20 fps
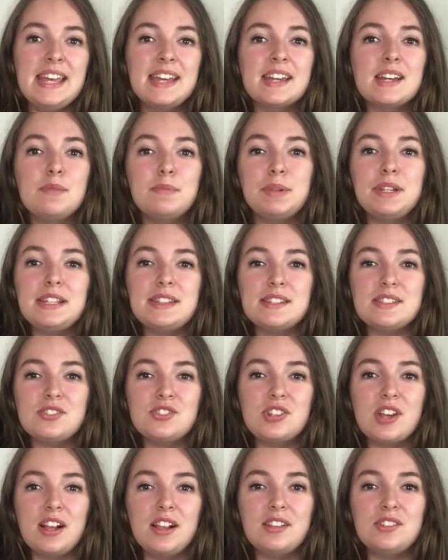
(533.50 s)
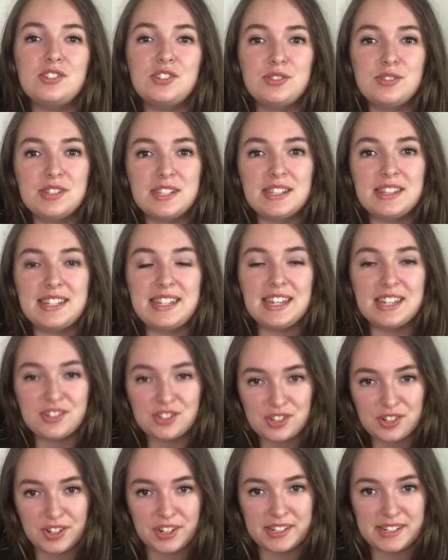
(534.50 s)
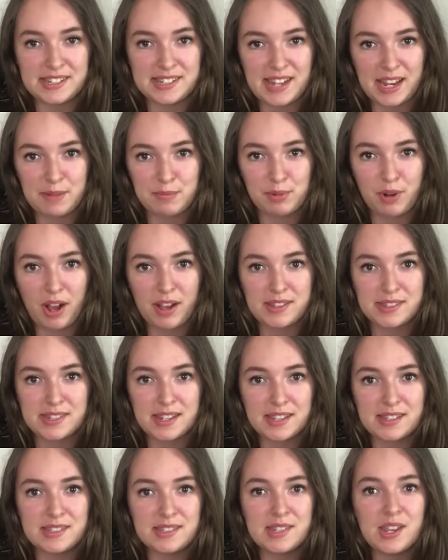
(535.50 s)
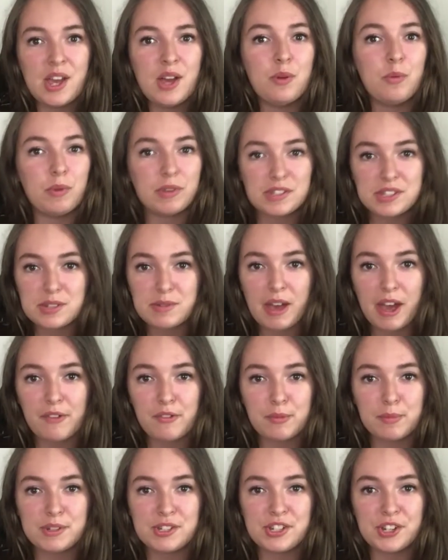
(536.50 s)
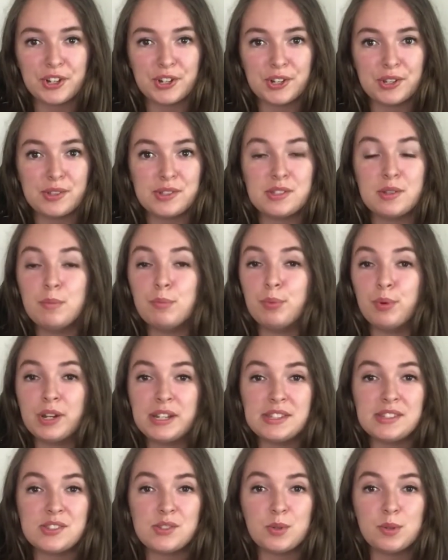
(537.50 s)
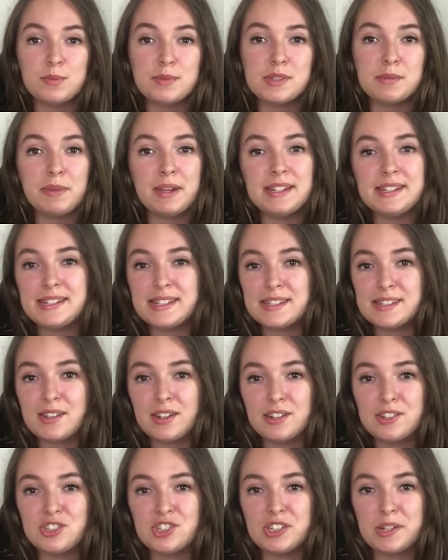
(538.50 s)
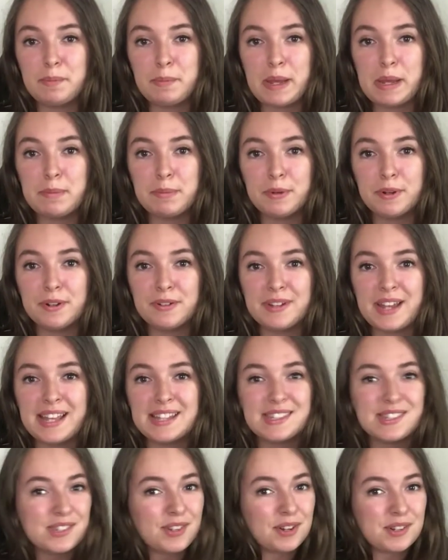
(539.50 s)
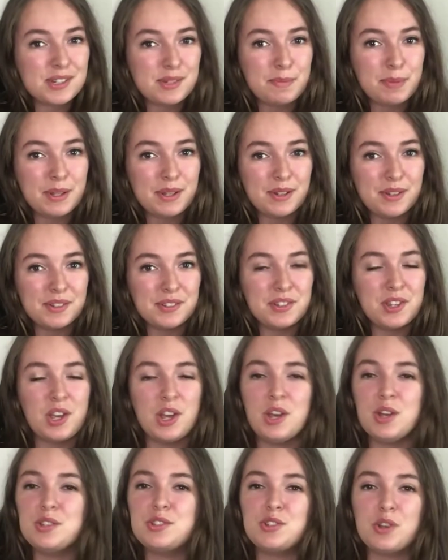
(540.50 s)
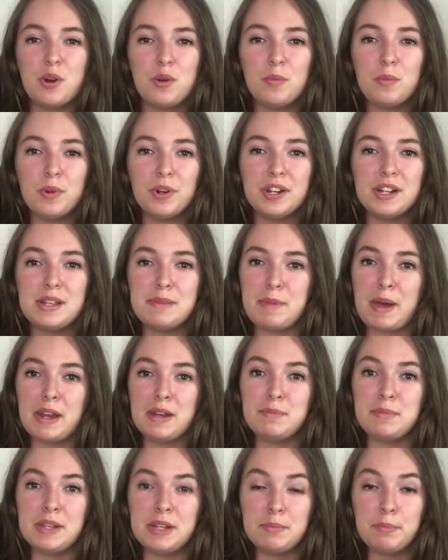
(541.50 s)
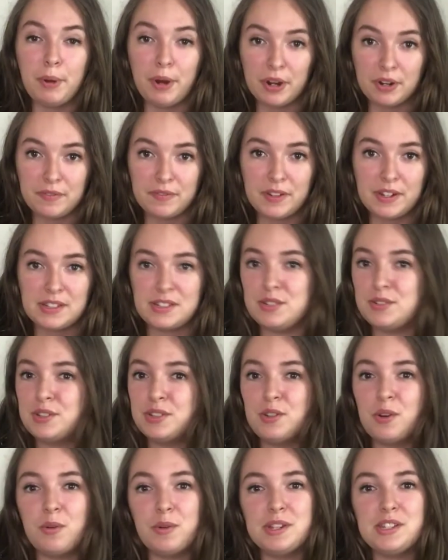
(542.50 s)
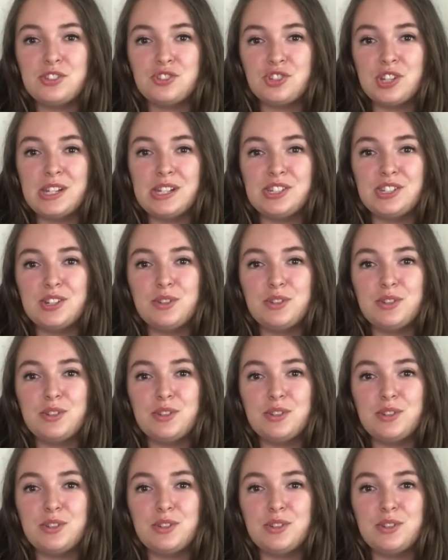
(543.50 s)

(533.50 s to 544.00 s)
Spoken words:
Complete this challenge using the engineering design process. Once you have the materials, brainstorm some ideas on a sheet of paper and start to build. Don't worry about it being perfect. You can always change